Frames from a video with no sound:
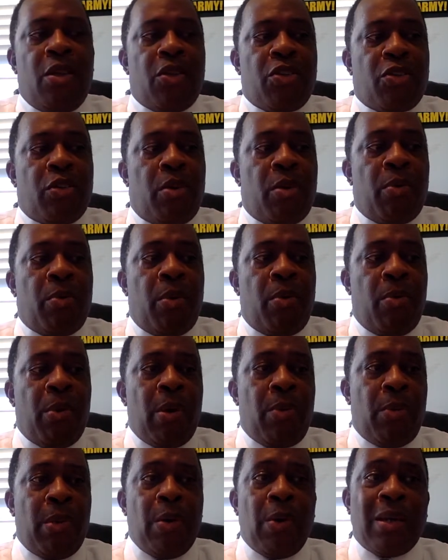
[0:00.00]
So
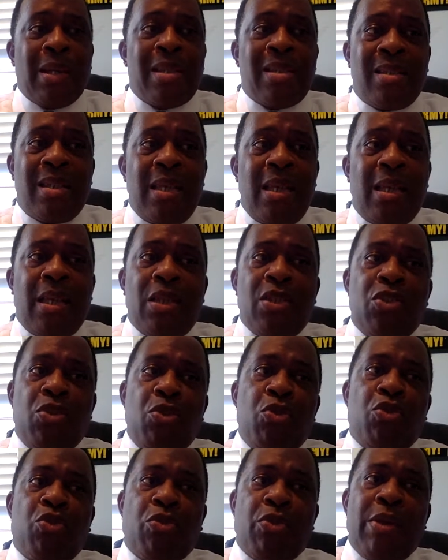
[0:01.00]
we want to see is
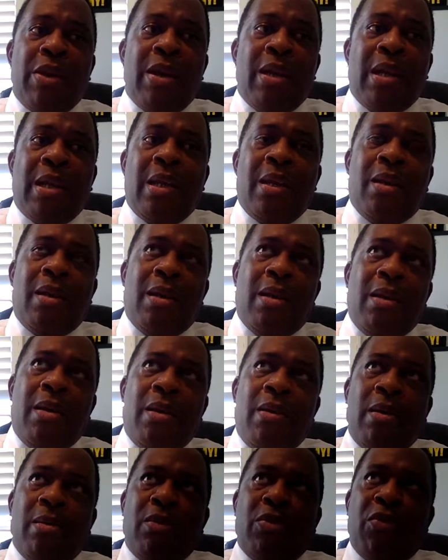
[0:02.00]
you trending
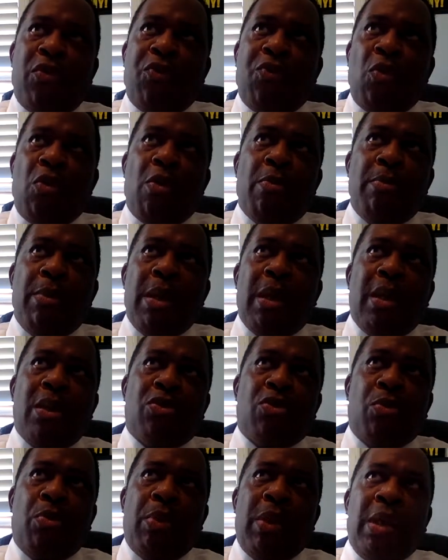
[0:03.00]
to 4
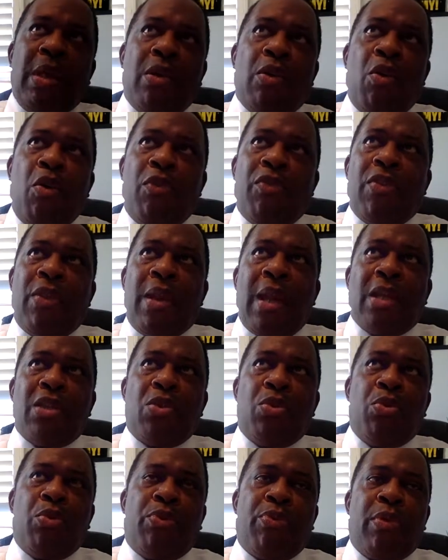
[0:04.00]
meetings a week over the
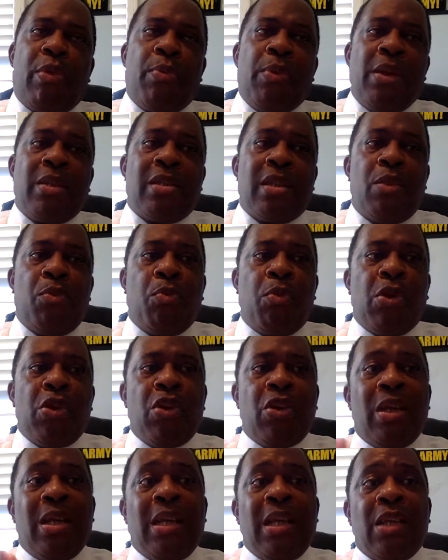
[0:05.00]
next 2 or 3 weeks, and where
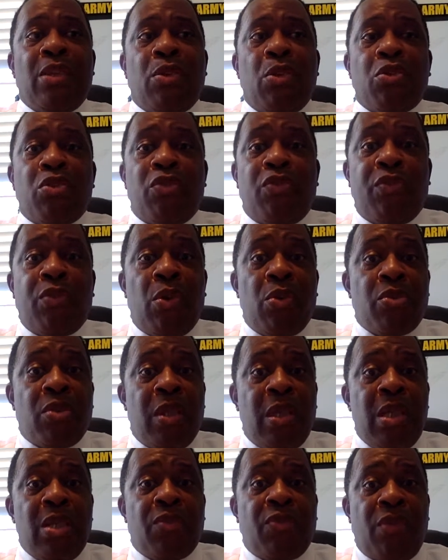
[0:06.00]
you're going to get those
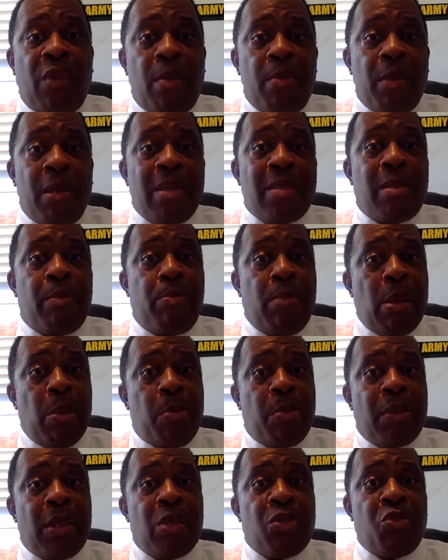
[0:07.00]
leads from is the
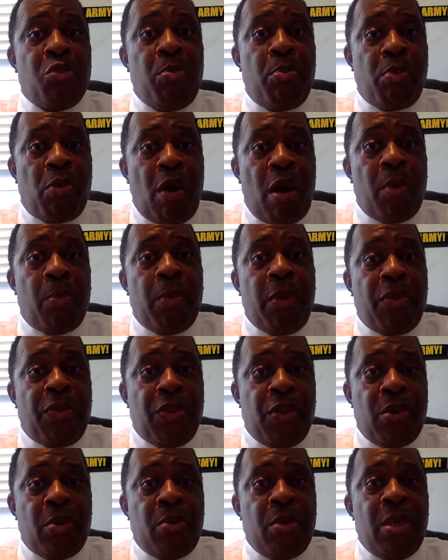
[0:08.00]
people that you brought
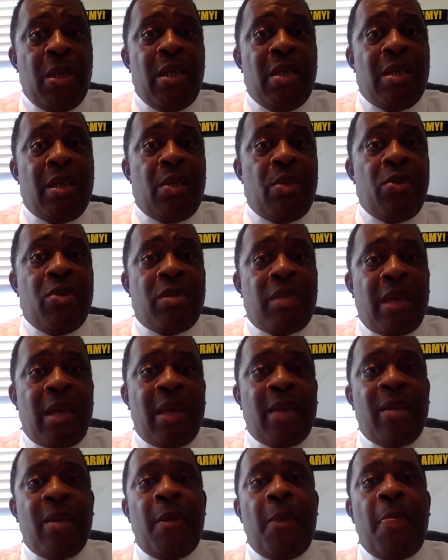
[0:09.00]
with you that you
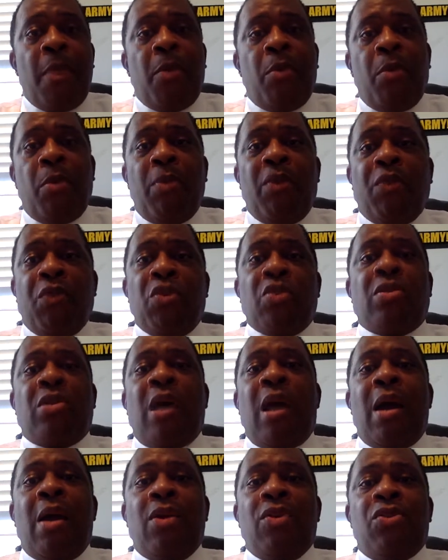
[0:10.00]
said when we first
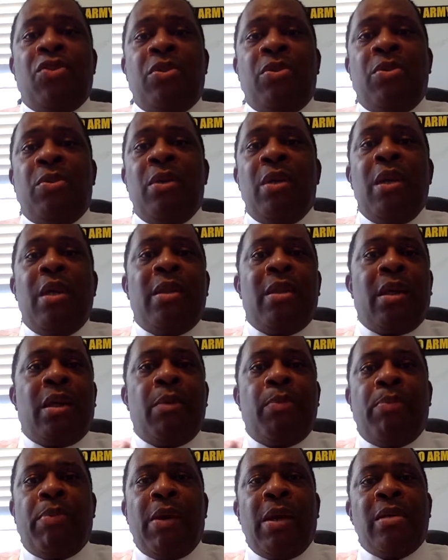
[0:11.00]
hired you that
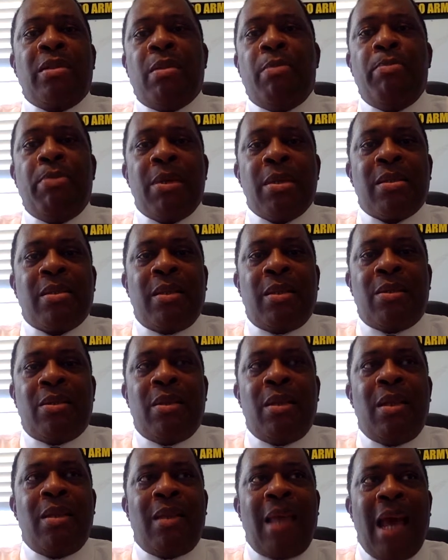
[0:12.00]
could bring some
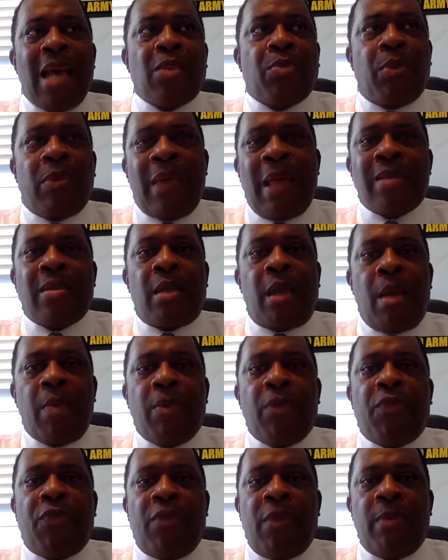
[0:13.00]
business. That's where that's
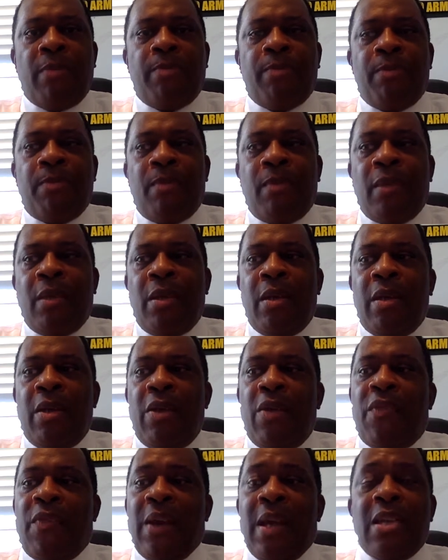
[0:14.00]
coming from.
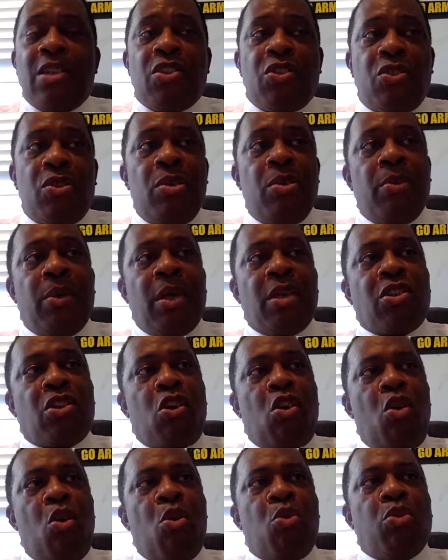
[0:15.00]
Phase 2 is
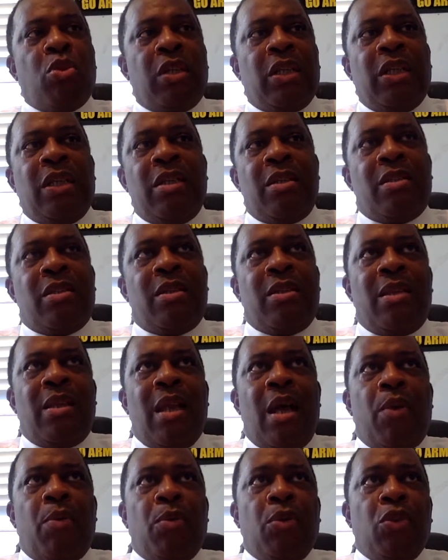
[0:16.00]
cold leads.
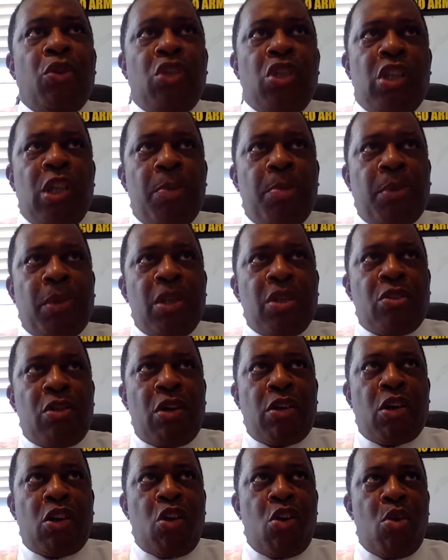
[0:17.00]
Now we'll typically
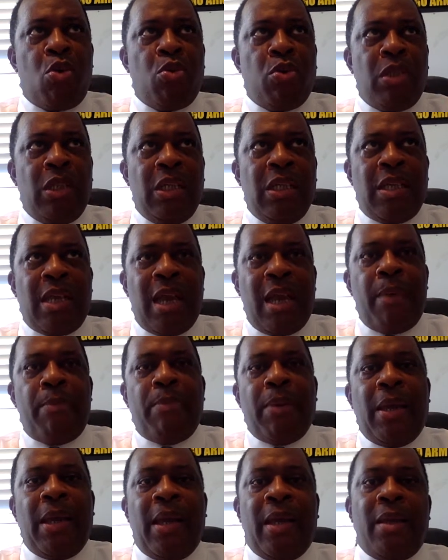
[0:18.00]
start a cold lead
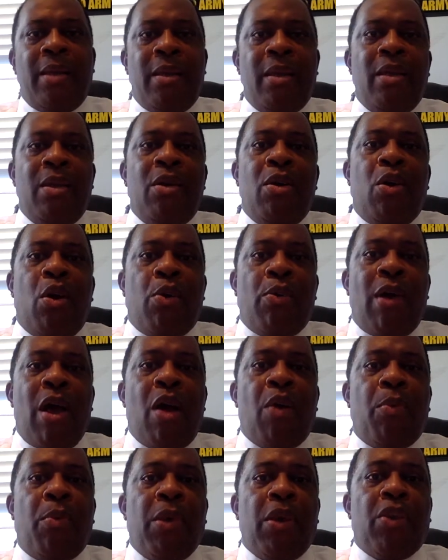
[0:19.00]
campaign
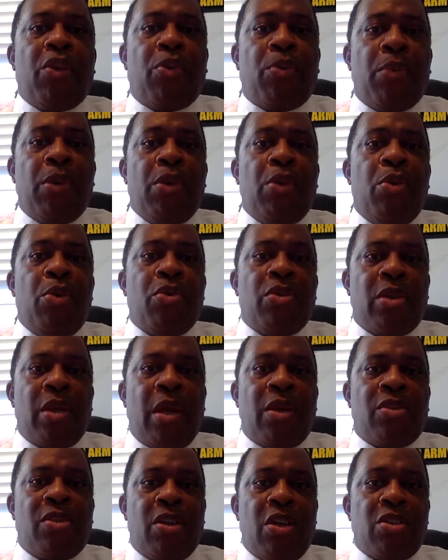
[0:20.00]
around week 3 using
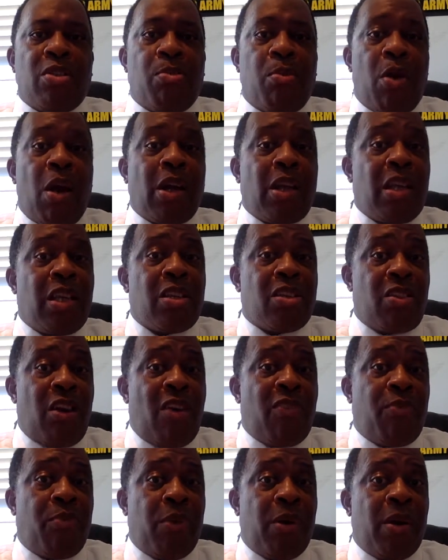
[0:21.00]
our sales and marketing
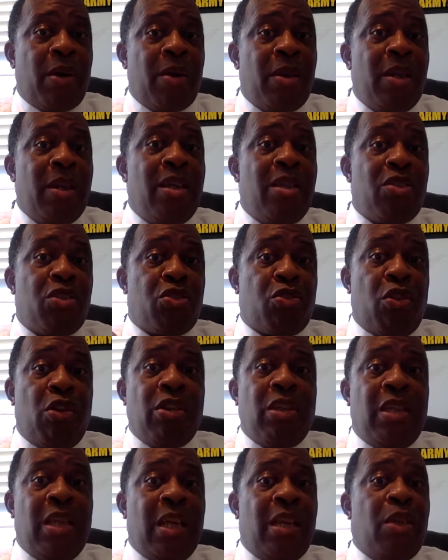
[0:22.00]
software to
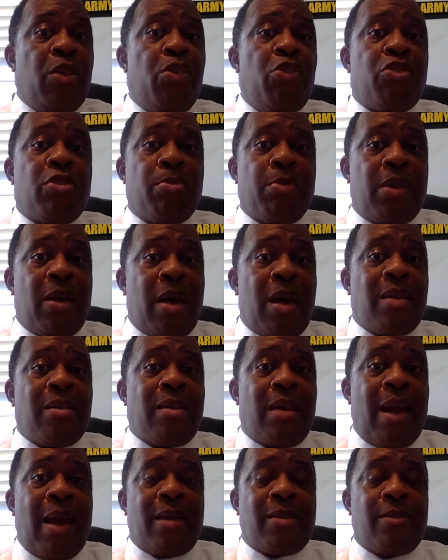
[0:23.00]
start getting you some
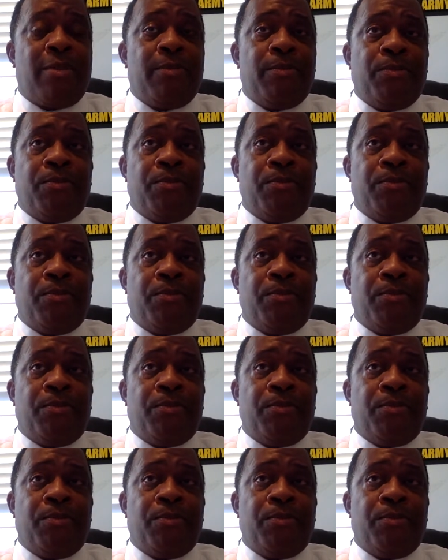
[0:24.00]
contacts.